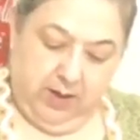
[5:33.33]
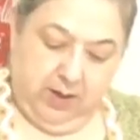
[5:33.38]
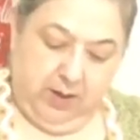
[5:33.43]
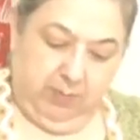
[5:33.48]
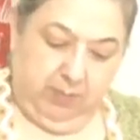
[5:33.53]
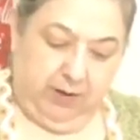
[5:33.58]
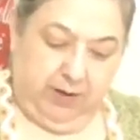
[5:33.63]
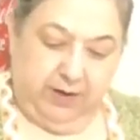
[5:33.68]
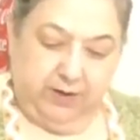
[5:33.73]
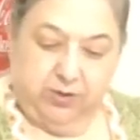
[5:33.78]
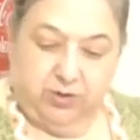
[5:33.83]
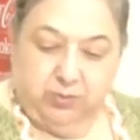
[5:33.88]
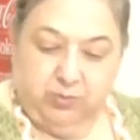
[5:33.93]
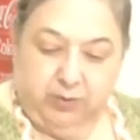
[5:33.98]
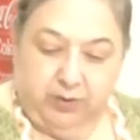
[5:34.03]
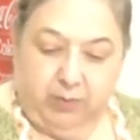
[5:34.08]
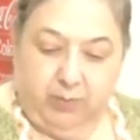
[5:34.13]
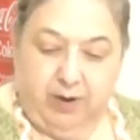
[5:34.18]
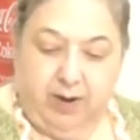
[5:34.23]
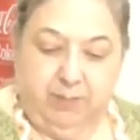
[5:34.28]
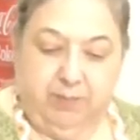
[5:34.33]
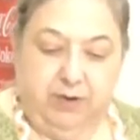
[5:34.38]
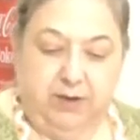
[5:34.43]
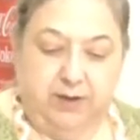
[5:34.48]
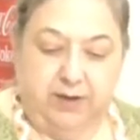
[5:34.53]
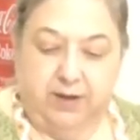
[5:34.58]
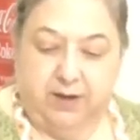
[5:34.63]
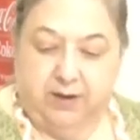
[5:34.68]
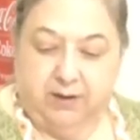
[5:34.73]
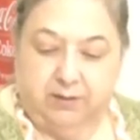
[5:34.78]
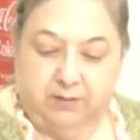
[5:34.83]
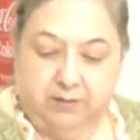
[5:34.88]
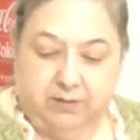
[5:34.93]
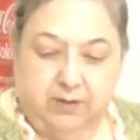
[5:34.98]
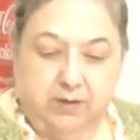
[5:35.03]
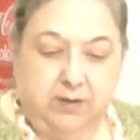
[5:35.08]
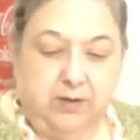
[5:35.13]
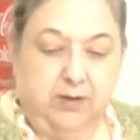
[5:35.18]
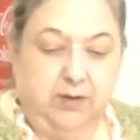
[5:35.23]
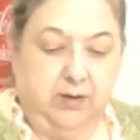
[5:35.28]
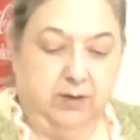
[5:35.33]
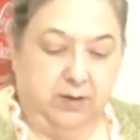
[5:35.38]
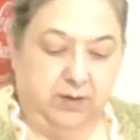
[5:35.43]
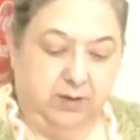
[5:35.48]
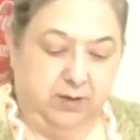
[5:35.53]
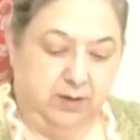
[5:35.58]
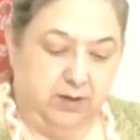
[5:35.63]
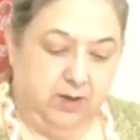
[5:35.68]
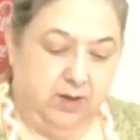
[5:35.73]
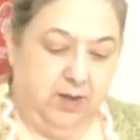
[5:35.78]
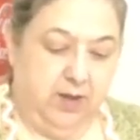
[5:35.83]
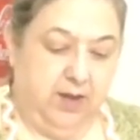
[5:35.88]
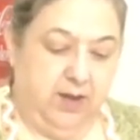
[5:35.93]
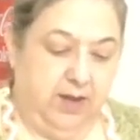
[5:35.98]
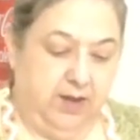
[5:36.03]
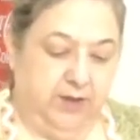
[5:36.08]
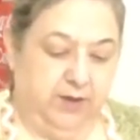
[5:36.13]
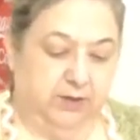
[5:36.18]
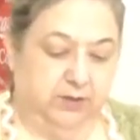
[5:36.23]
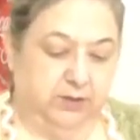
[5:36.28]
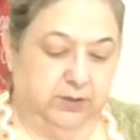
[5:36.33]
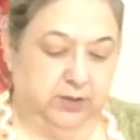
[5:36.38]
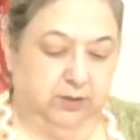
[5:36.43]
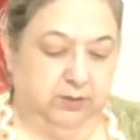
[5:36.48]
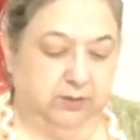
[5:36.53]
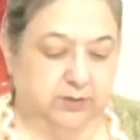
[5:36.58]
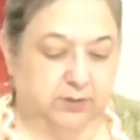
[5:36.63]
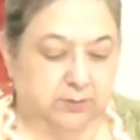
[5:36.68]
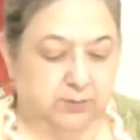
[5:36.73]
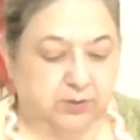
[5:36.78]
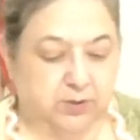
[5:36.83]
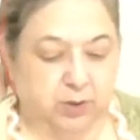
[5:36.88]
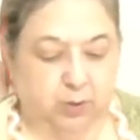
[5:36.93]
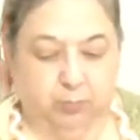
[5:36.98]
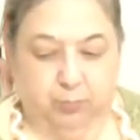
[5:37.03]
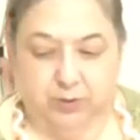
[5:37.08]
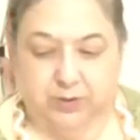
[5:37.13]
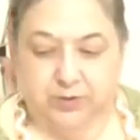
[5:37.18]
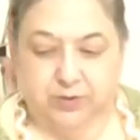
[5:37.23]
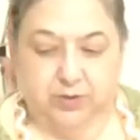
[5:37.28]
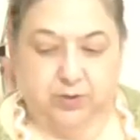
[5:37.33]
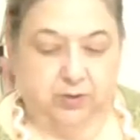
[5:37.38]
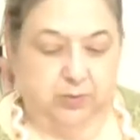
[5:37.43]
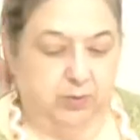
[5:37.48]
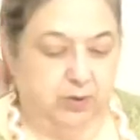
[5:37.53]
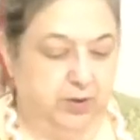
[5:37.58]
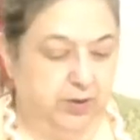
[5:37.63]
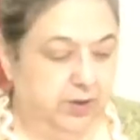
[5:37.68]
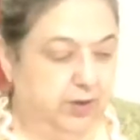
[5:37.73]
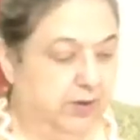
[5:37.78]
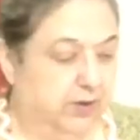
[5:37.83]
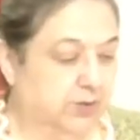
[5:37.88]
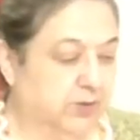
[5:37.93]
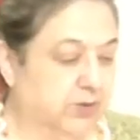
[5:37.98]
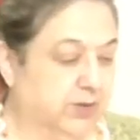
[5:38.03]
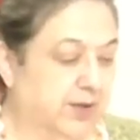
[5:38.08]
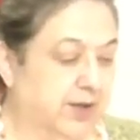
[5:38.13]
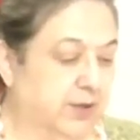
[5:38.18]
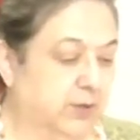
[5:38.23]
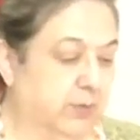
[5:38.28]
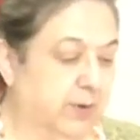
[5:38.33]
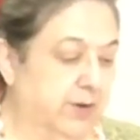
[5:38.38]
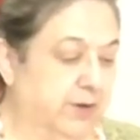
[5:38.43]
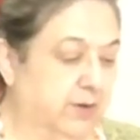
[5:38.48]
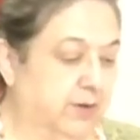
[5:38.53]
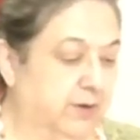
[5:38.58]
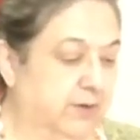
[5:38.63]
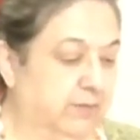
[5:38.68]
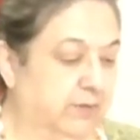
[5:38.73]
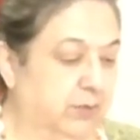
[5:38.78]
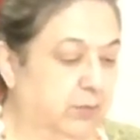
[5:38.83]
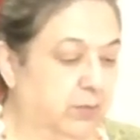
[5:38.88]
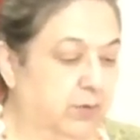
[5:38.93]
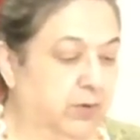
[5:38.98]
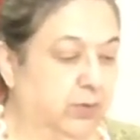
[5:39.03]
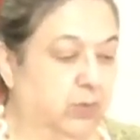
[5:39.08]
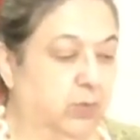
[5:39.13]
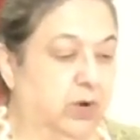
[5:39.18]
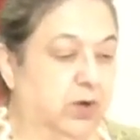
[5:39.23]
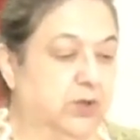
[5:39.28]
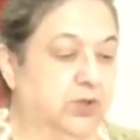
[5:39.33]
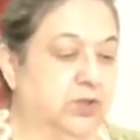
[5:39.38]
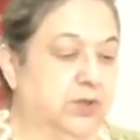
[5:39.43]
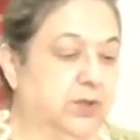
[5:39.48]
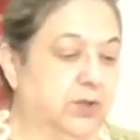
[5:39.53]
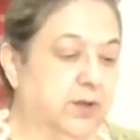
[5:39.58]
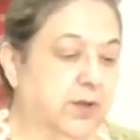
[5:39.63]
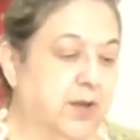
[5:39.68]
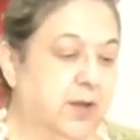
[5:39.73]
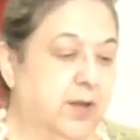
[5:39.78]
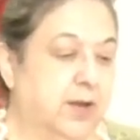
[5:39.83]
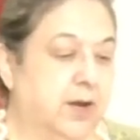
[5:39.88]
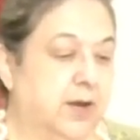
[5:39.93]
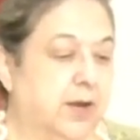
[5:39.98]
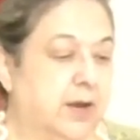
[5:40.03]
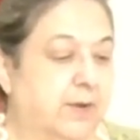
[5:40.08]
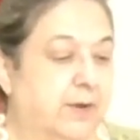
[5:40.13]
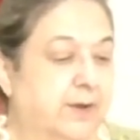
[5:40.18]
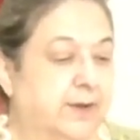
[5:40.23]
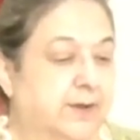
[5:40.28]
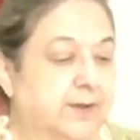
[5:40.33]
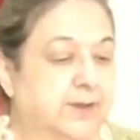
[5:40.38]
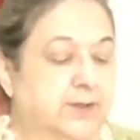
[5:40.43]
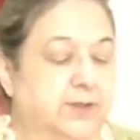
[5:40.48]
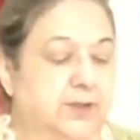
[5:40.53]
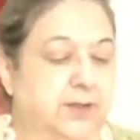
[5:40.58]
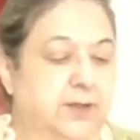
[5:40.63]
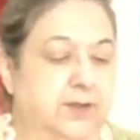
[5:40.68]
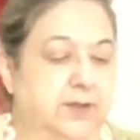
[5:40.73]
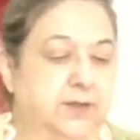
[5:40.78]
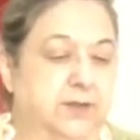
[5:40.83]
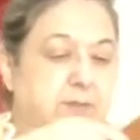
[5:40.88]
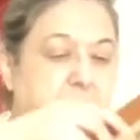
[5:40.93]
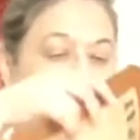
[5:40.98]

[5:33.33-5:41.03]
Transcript: But I just want to wipe it down. And there's still some soap residue on here, so that's why you definitely want to wash it. Now I could see some